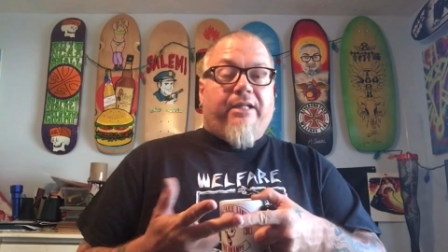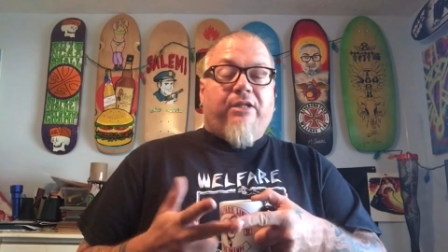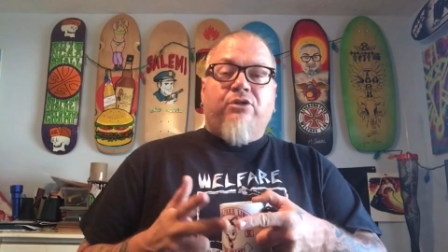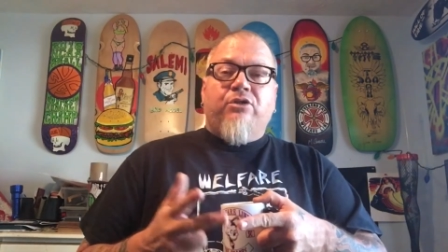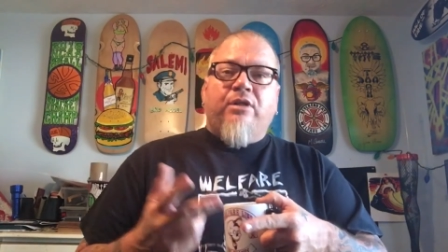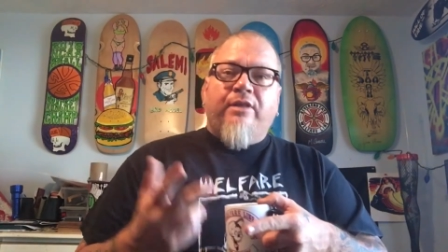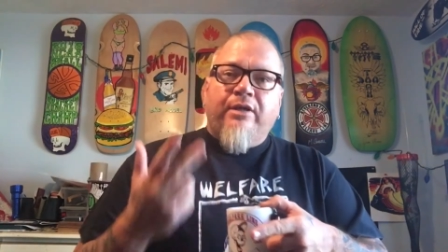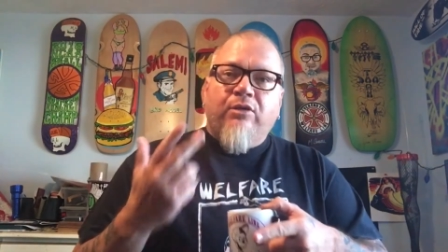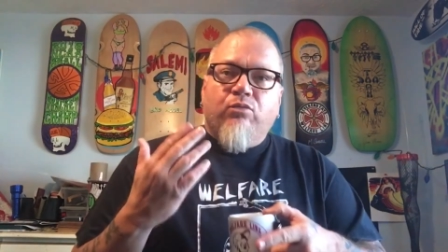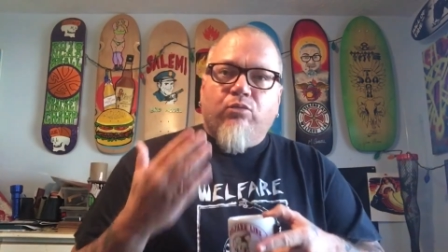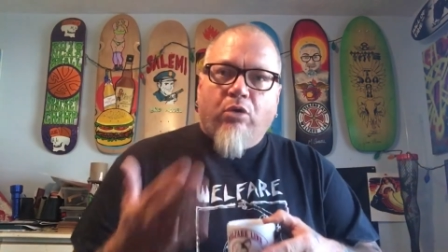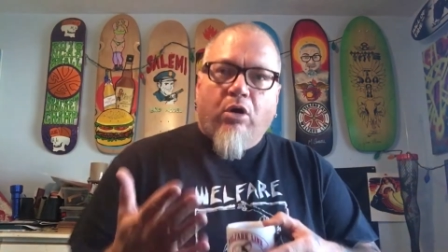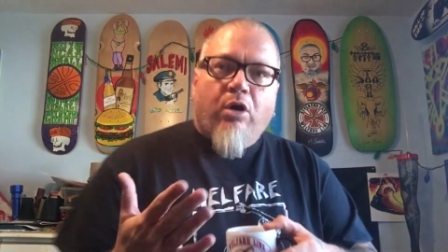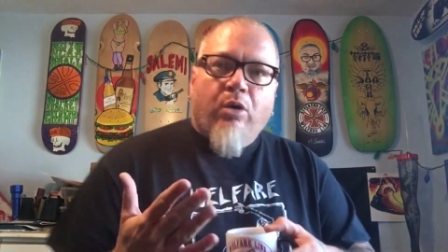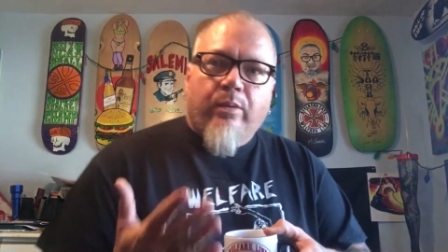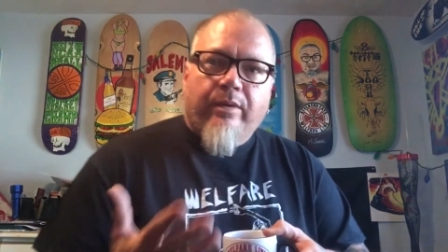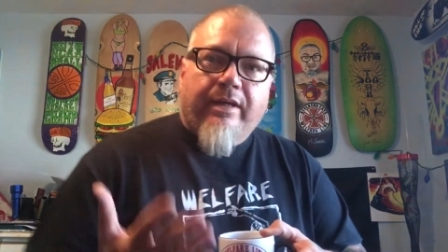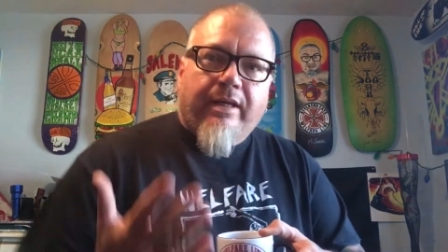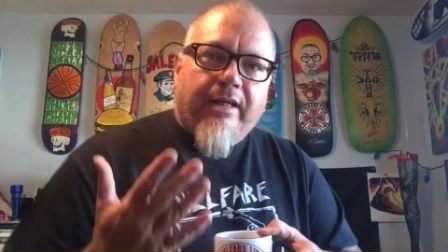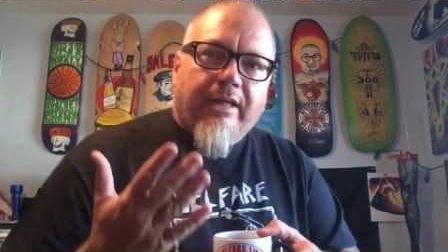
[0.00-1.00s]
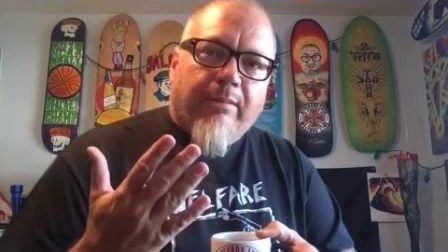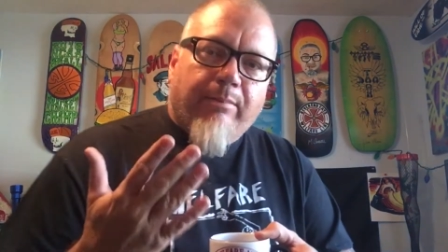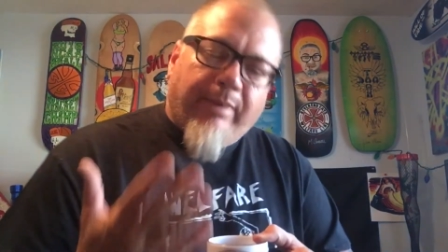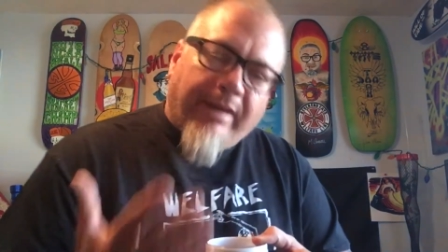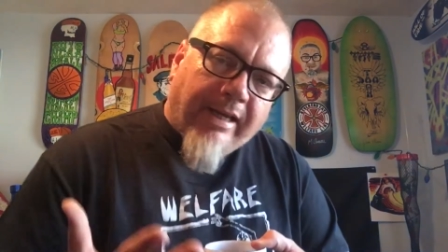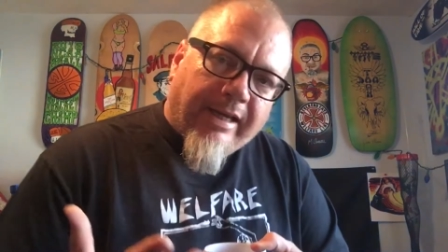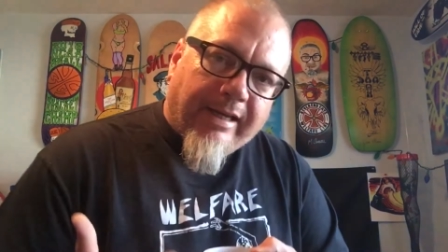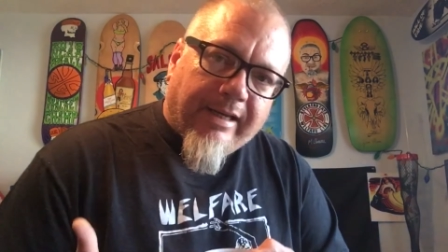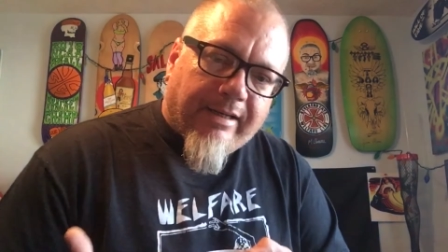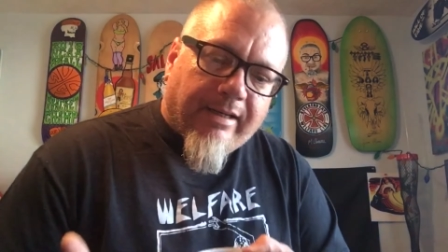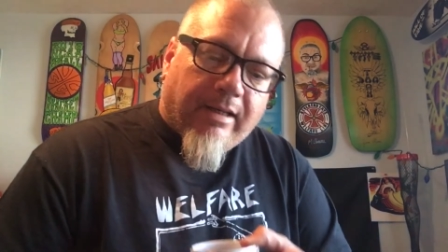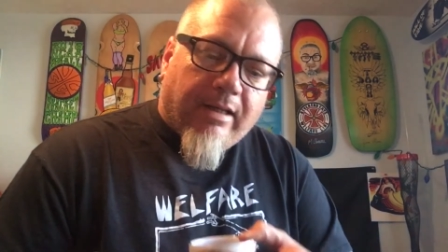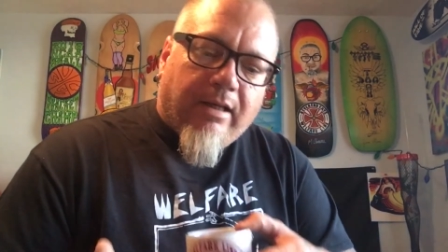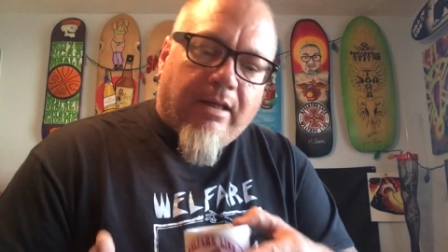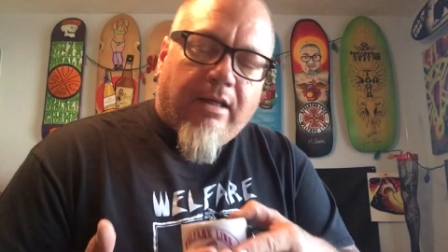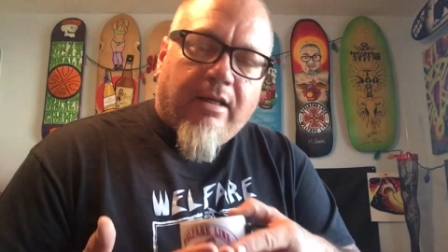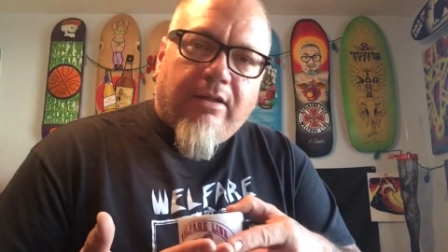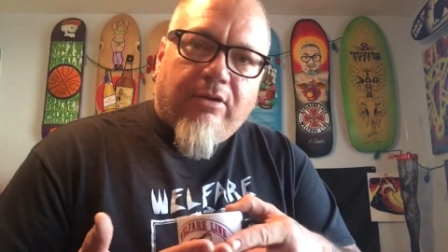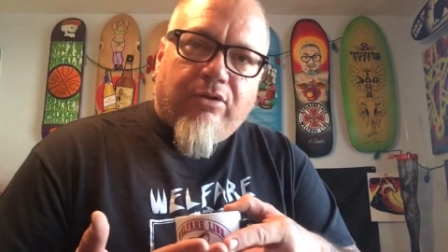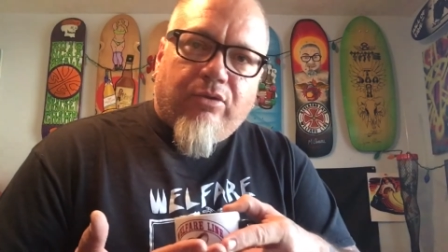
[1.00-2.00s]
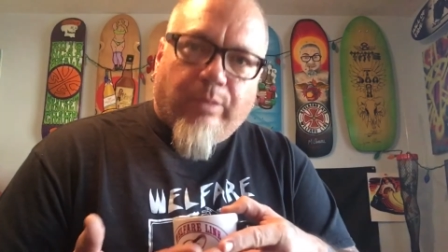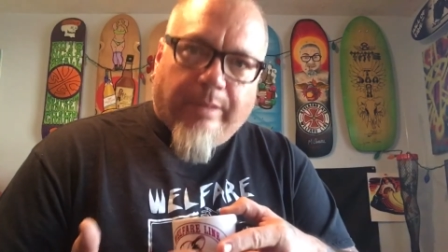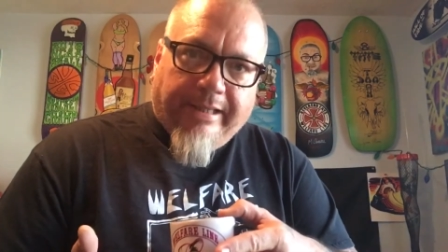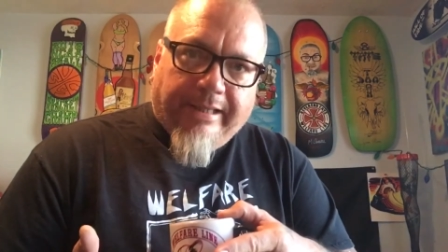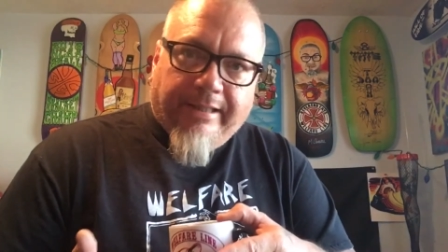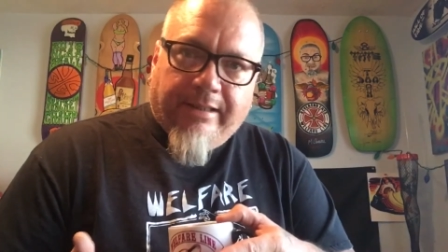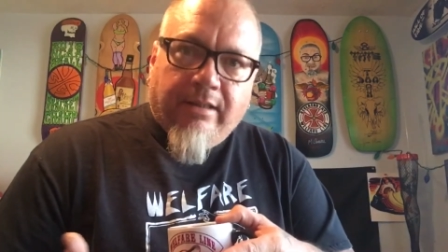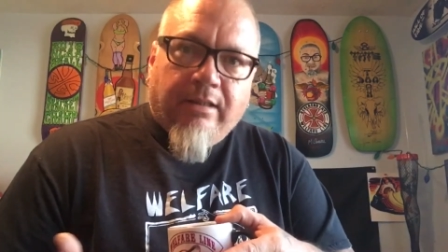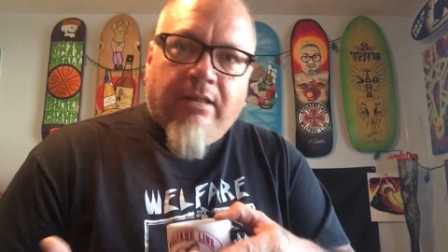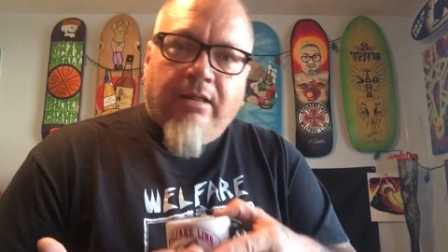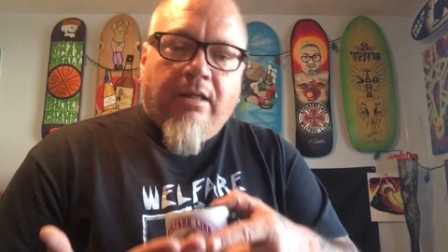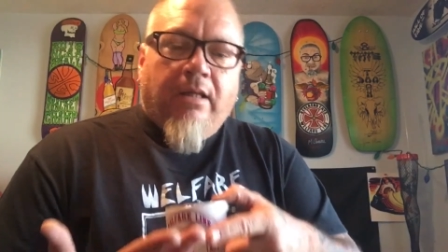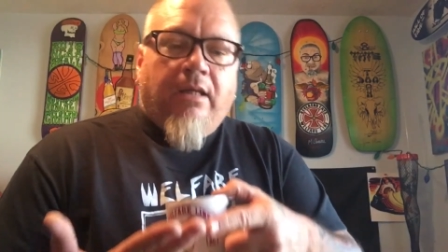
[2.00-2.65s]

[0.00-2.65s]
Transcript: There's nothing wrong with getting paid, Duane,